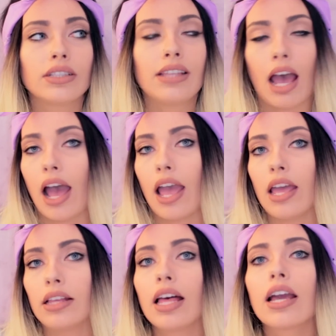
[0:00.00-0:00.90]

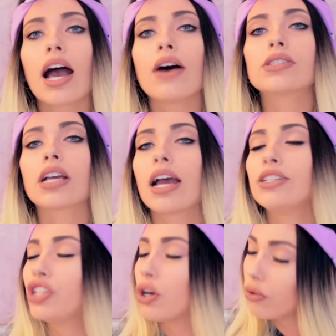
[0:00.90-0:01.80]
die. Like, I was like,
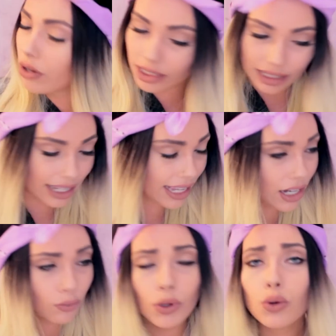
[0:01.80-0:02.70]
I don't want to
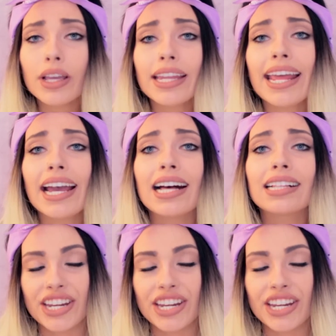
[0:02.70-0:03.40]
get a root canal.